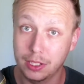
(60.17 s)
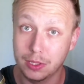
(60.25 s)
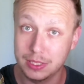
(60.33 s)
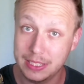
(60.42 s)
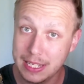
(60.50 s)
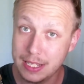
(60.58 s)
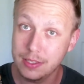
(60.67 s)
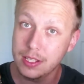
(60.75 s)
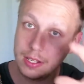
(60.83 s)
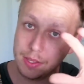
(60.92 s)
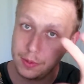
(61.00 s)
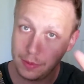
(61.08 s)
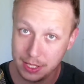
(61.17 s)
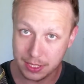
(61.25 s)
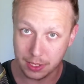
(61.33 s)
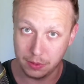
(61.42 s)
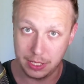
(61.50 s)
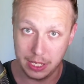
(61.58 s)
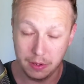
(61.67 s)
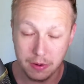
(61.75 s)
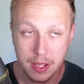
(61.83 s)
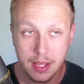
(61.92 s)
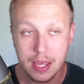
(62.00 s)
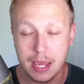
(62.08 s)
goes down, the rest go down.
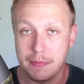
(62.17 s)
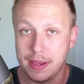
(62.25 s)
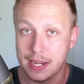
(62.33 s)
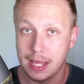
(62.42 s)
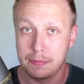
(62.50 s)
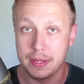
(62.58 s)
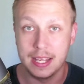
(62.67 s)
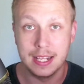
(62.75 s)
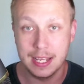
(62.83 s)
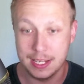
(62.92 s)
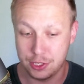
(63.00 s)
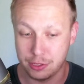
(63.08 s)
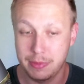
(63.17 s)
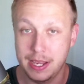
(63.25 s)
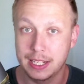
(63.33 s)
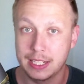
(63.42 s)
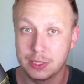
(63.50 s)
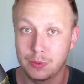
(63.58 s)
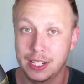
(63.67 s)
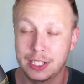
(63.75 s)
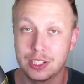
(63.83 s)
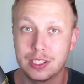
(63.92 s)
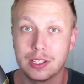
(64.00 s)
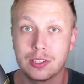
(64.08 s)
It may not be as dramatic as what I
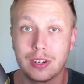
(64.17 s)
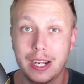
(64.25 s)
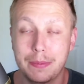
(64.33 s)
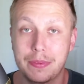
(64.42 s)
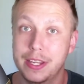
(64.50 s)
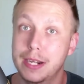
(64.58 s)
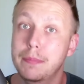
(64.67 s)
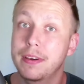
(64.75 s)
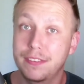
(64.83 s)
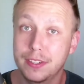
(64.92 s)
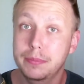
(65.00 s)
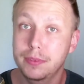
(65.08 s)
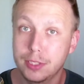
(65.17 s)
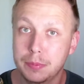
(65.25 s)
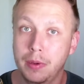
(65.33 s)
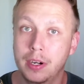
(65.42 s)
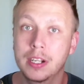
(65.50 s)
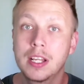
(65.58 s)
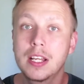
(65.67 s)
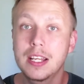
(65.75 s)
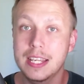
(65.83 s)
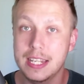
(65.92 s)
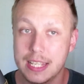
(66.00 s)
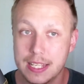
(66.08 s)
just described there, but for the most part,
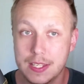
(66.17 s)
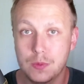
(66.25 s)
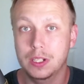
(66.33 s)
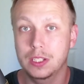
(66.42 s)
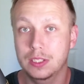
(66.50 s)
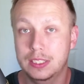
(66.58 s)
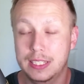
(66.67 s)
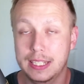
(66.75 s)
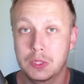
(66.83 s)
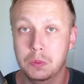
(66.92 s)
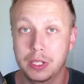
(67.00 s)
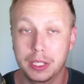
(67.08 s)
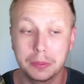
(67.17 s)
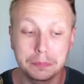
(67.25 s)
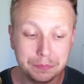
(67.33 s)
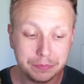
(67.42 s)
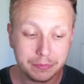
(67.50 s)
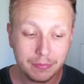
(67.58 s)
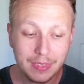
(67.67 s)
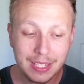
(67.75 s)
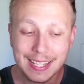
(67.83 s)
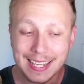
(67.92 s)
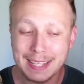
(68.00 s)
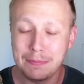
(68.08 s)
it is one of those things where
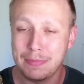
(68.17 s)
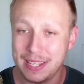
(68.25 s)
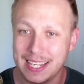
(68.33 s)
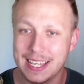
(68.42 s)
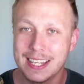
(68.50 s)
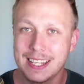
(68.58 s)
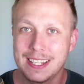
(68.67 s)
it can be